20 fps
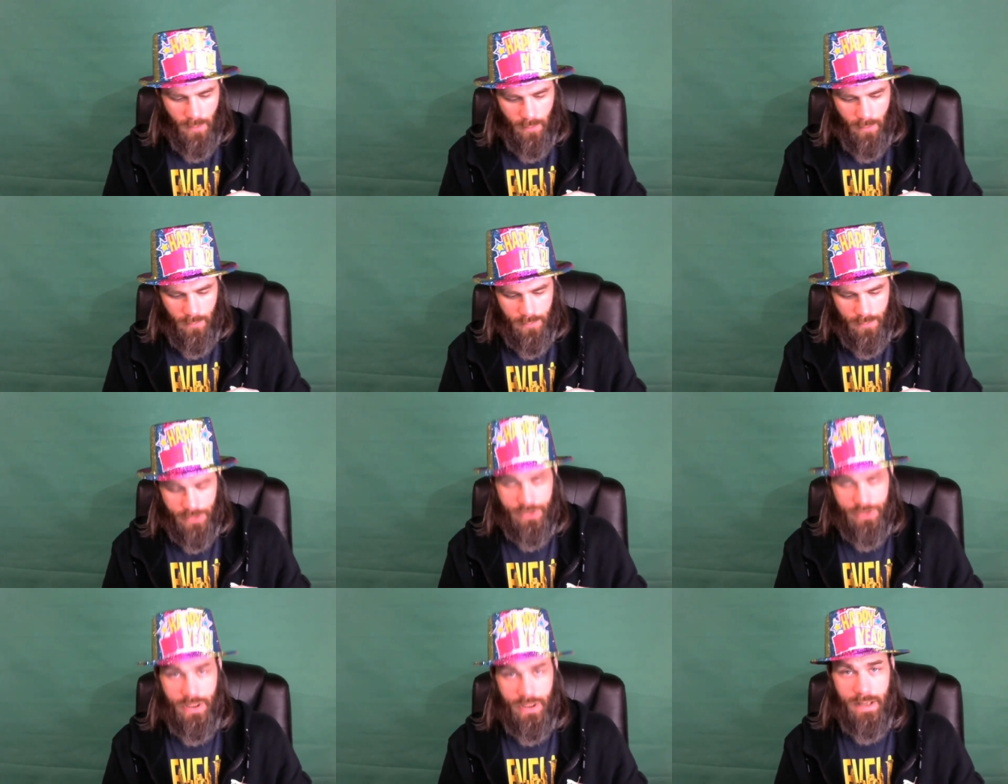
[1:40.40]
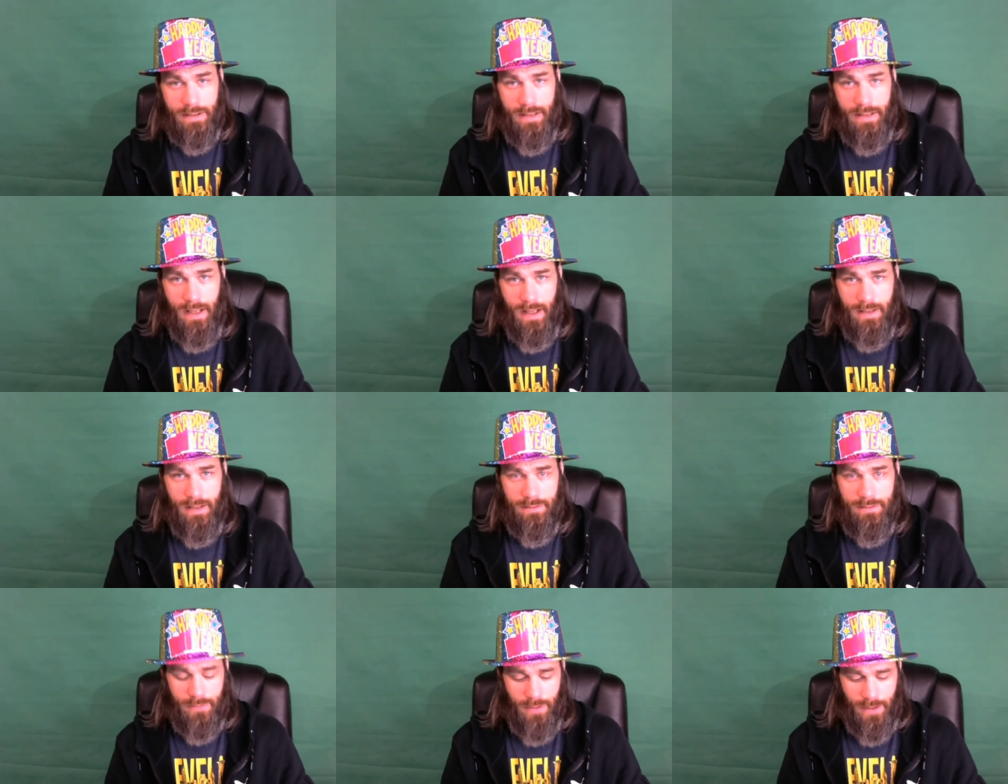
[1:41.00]
Just check
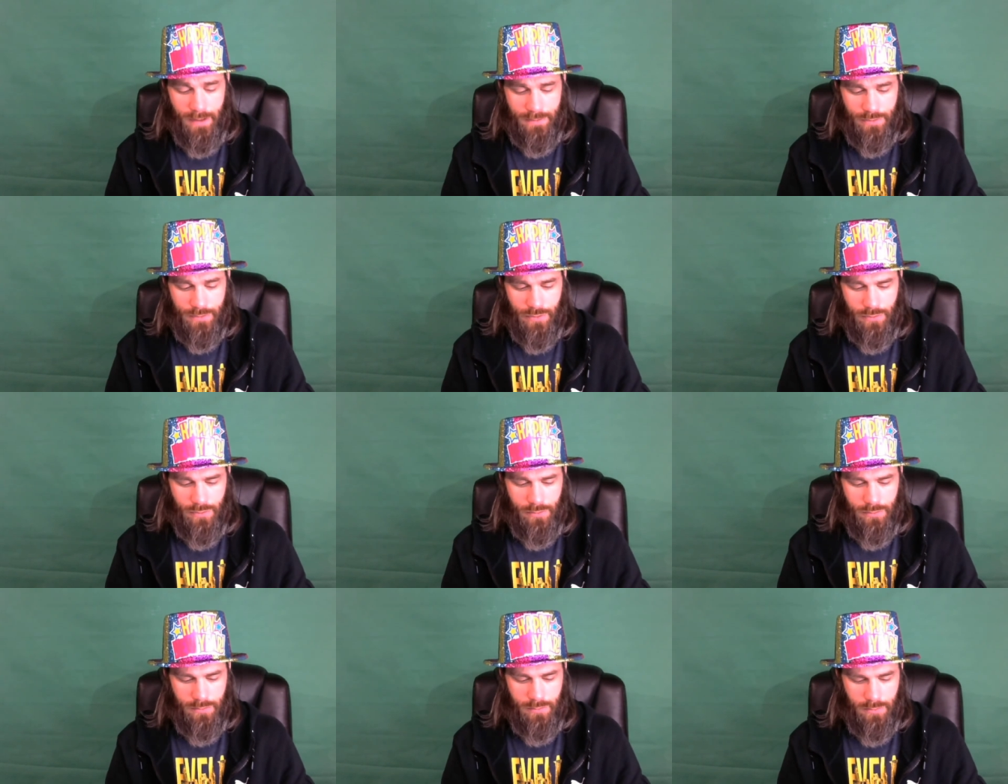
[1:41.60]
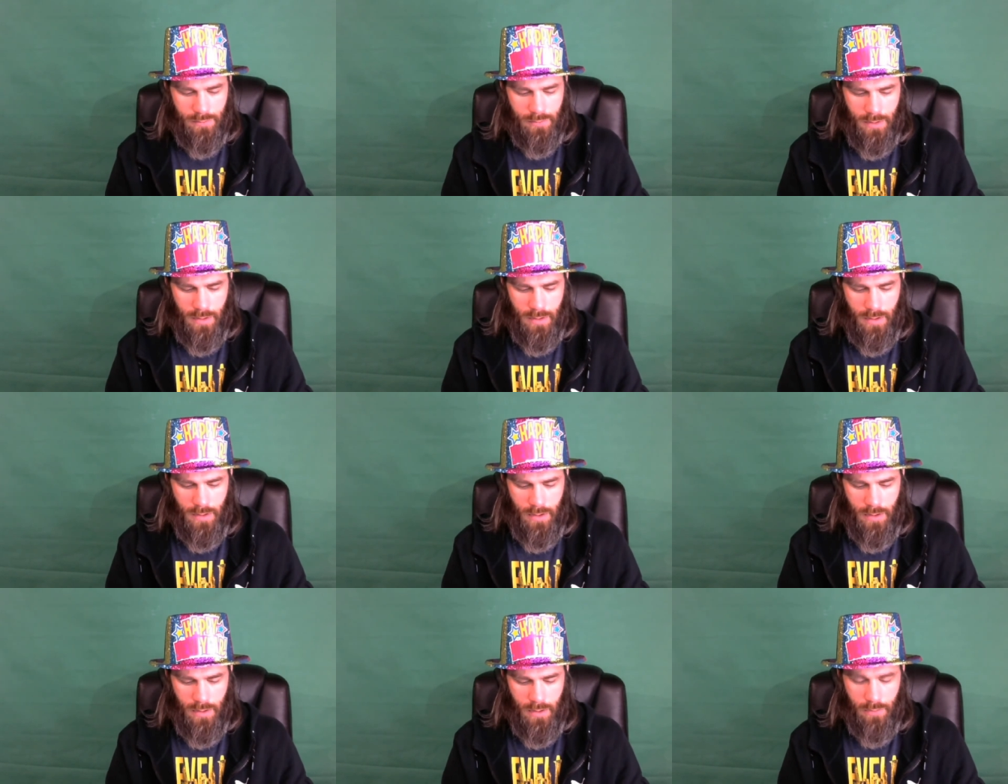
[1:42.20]
that, so that's cool.
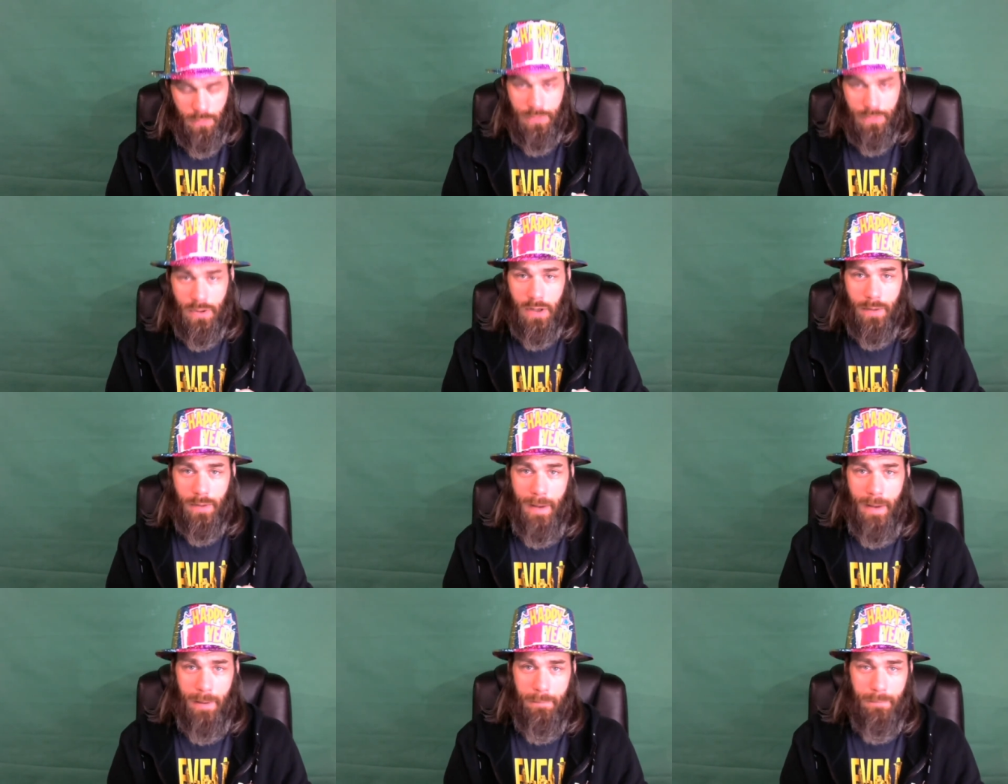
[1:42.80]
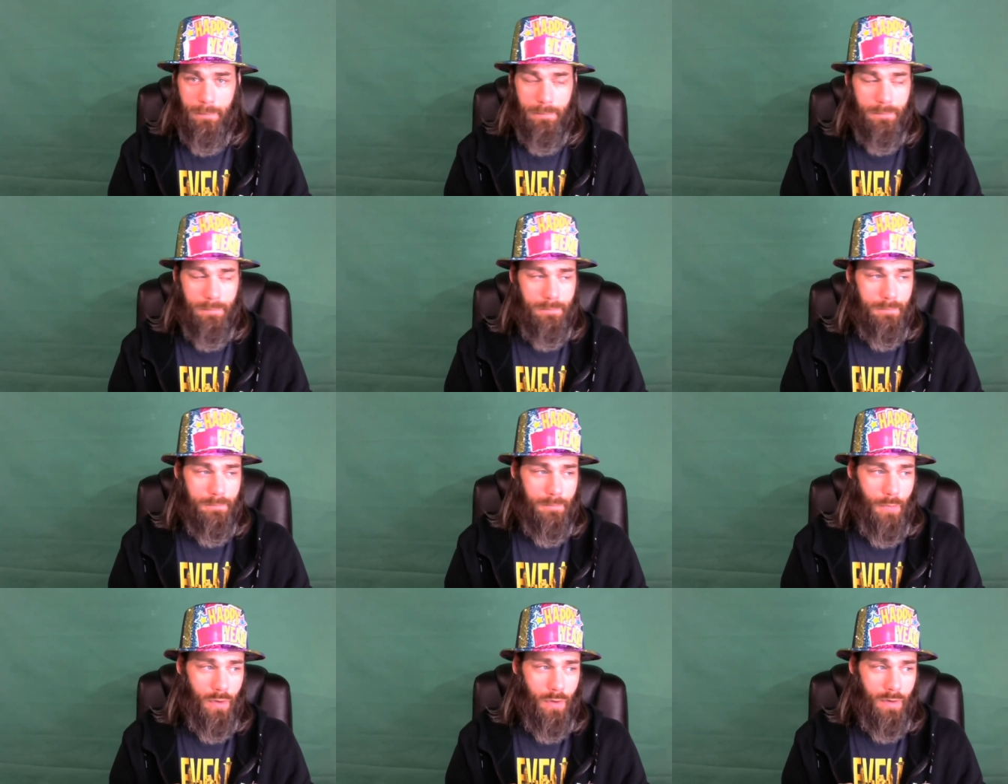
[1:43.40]
We'll talk about
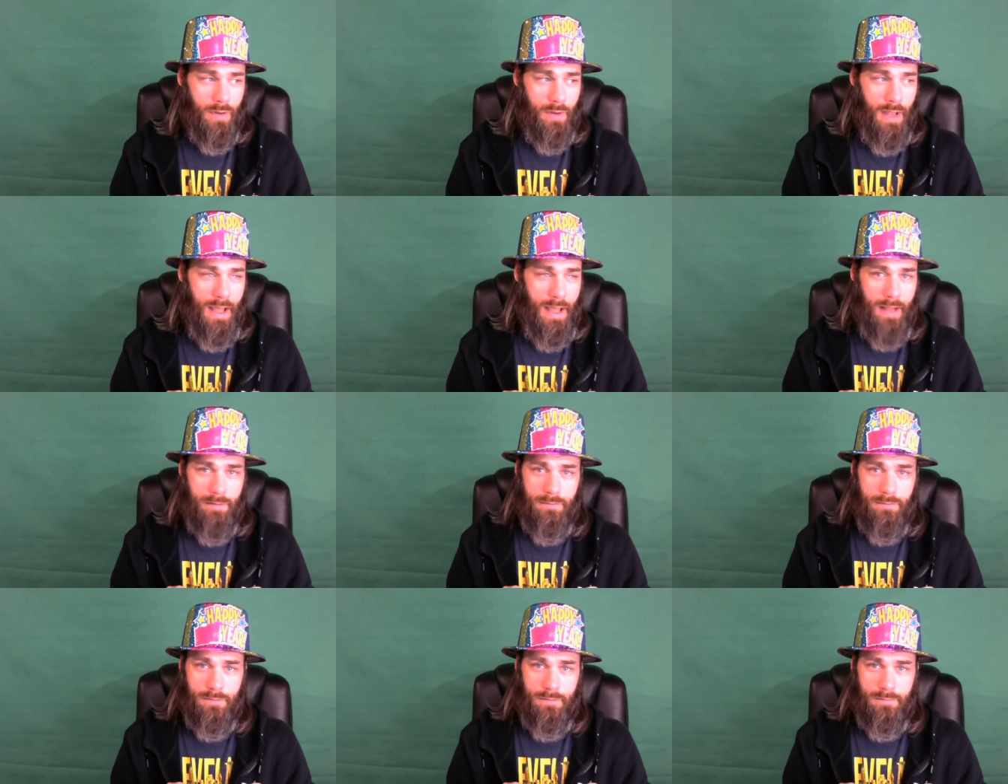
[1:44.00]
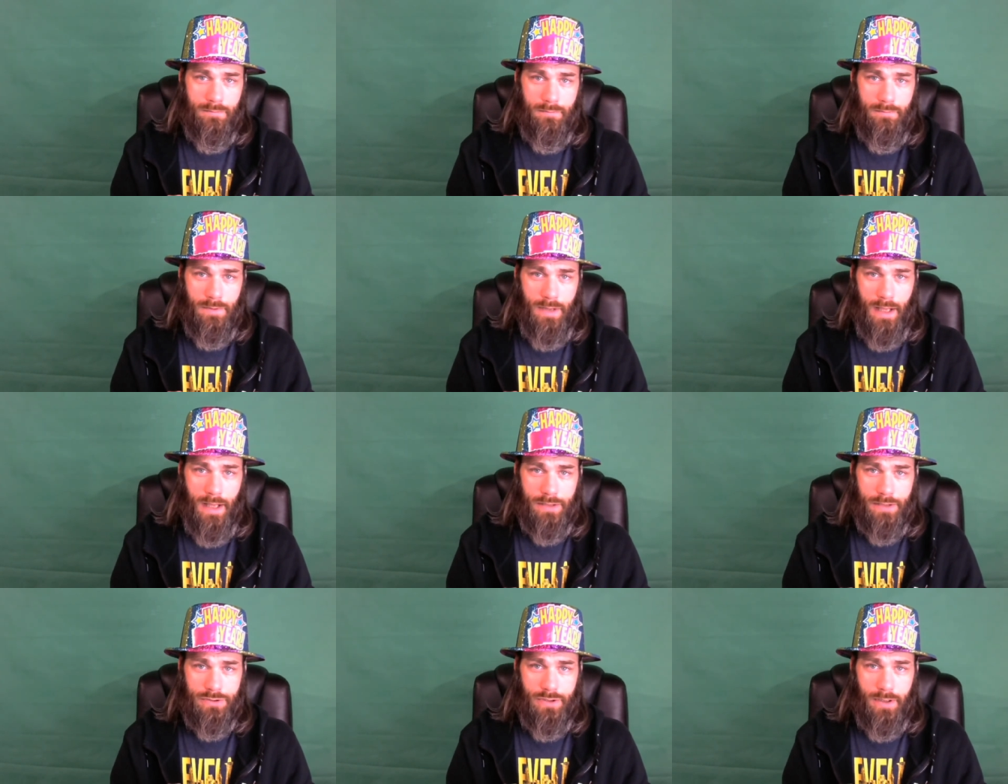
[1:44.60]
more of that
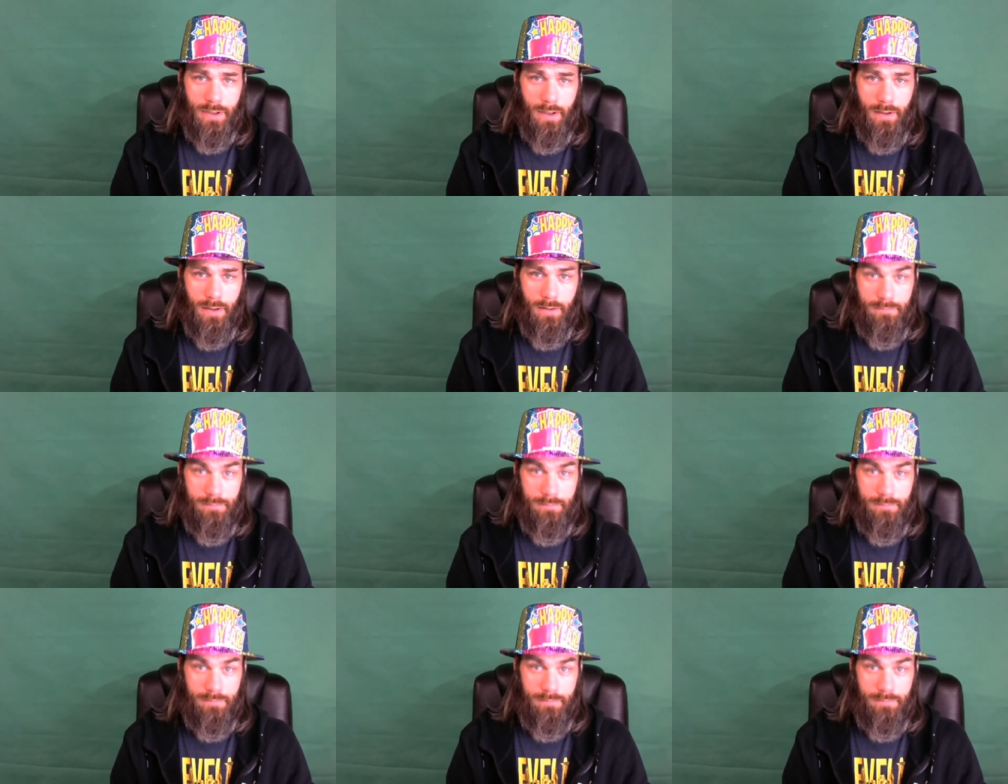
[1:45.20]
next year.